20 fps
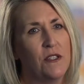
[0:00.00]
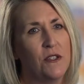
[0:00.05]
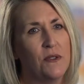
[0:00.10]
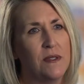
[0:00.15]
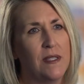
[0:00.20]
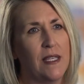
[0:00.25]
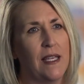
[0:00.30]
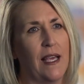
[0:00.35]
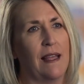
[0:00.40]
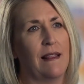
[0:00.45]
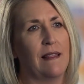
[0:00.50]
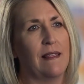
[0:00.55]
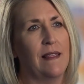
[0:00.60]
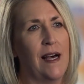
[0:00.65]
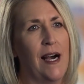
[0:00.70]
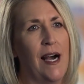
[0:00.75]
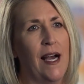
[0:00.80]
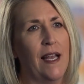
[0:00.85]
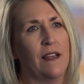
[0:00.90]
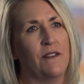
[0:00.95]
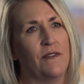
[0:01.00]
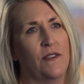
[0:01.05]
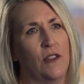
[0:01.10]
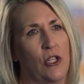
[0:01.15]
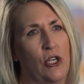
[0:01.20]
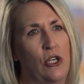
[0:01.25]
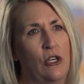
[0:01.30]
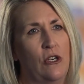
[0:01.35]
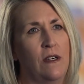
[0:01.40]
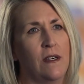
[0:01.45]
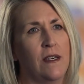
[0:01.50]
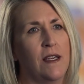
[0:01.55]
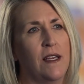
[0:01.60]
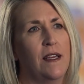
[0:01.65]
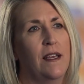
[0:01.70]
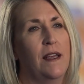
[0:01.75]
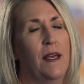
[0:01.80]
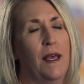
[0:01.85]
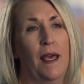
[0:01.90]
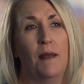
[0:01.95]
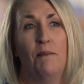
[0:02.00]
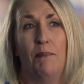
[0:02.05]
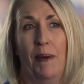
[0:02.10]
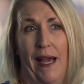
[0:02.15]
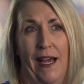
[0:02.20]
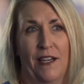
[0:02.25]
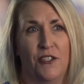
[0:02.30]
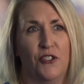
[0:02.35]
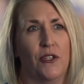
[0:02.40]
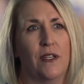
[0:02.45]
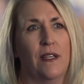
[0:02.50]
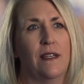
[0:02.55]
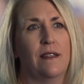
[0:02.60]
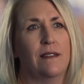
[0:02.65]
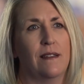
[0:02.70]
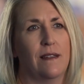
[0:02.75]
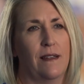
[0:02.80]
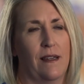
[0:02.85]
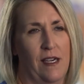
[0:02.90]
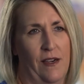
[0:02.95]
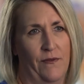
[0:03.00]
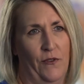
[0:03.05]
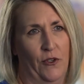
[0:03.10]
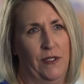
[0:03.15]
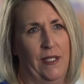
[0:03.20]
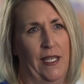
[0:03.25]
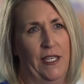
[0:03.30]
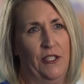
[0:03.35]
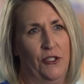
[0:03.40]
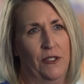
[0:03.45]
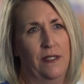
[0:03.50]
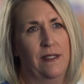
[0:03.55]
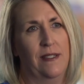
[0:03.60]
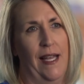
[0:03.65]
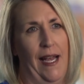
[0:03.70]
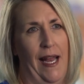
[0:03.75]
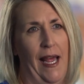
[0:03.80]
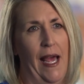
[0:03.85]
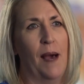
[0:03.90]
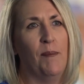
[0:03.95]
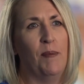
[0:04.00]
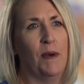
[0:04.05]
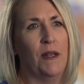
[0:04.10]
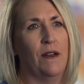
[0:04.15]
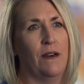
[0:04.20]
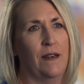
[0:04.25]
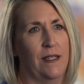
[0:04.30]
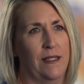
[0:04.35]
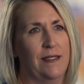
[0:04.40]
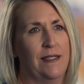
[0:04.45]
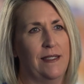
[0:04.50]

You see a lot of long and passionate conversations that happen on